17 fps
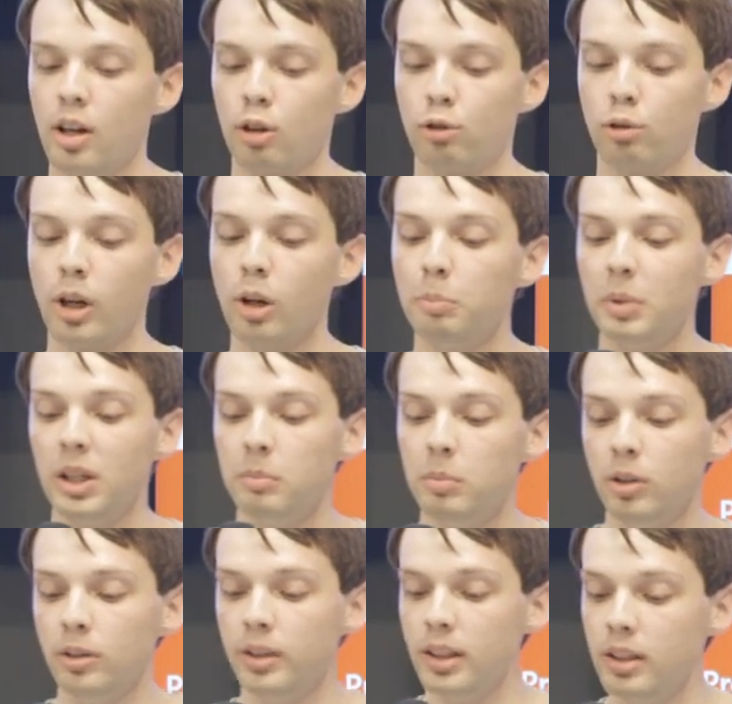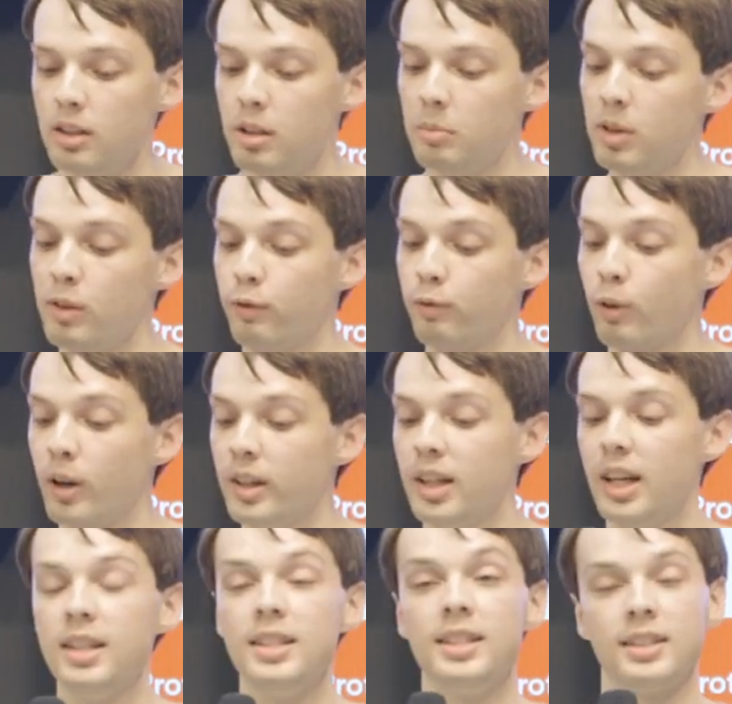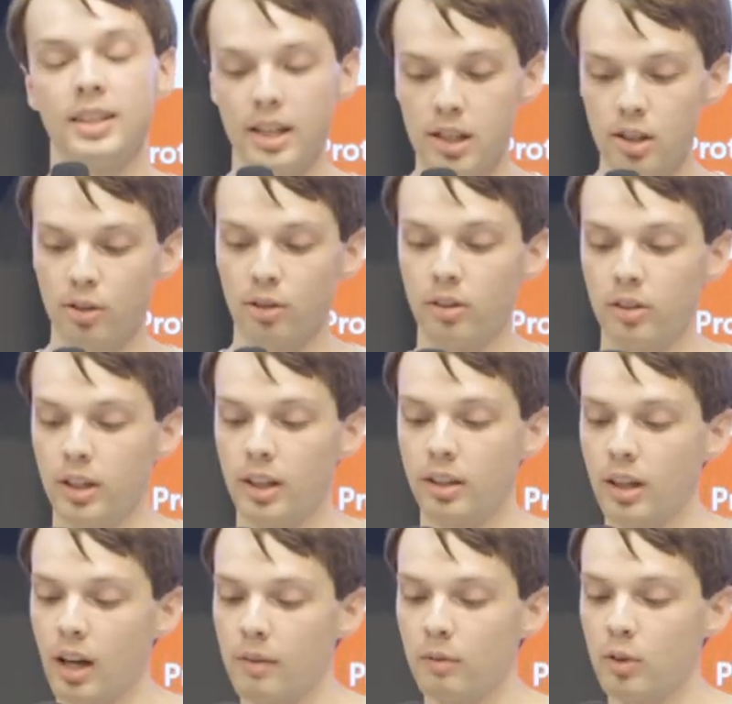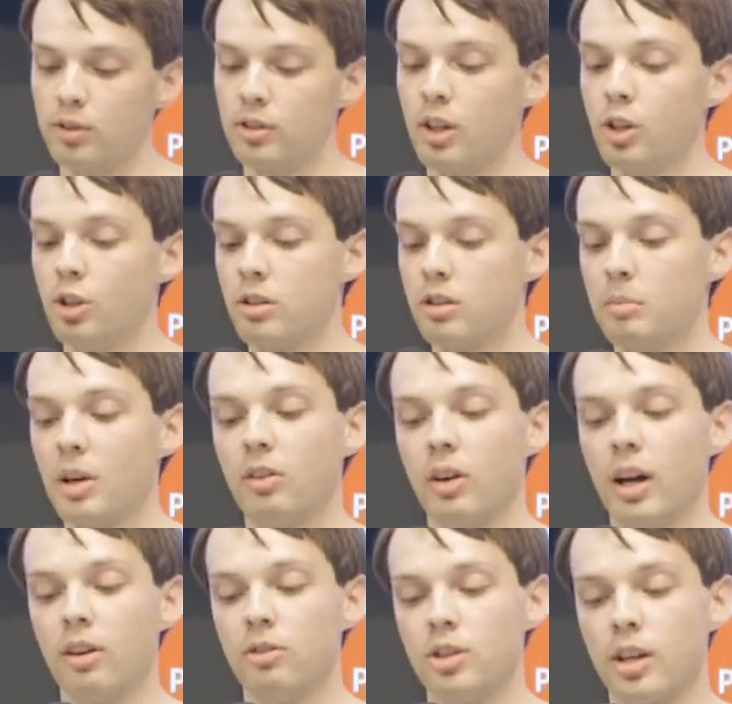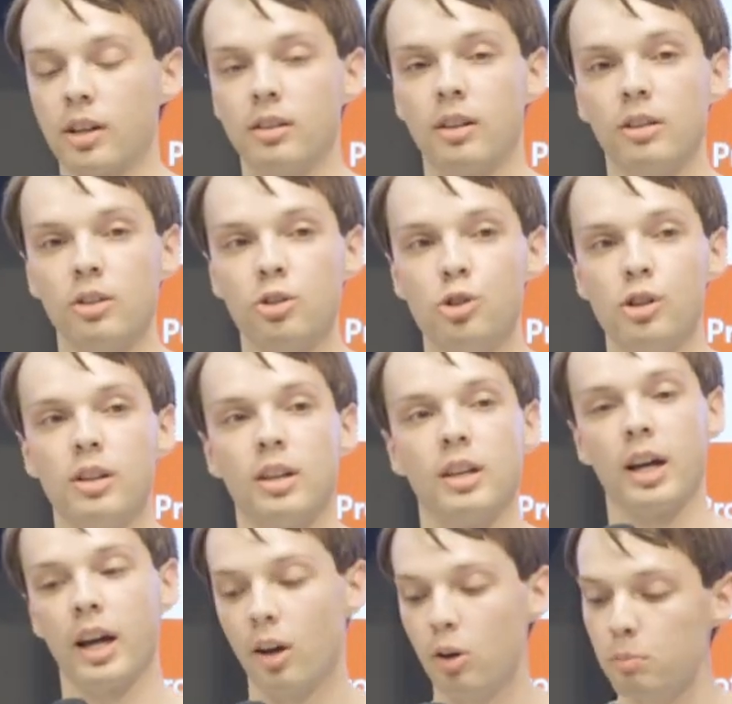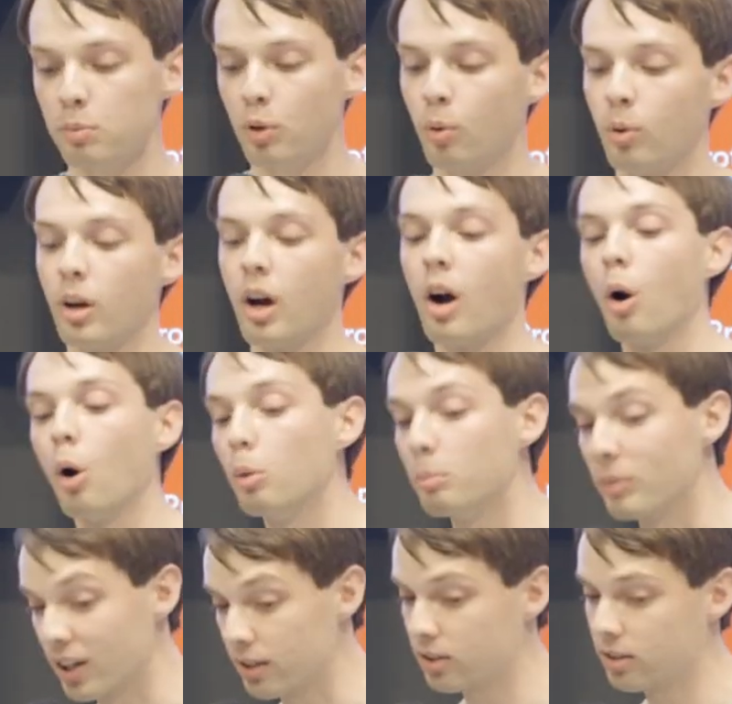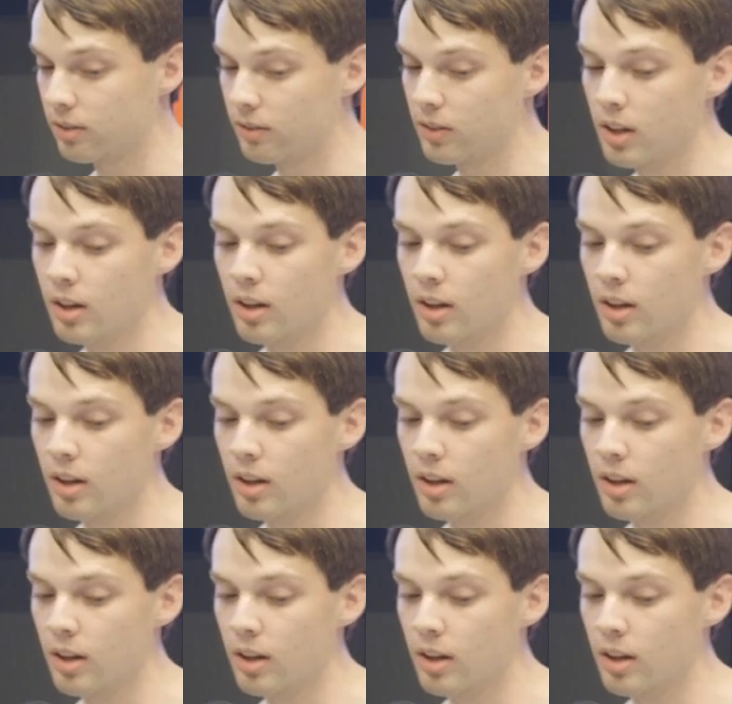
queer people need to be front and center in conversations about how technology can help or harm us.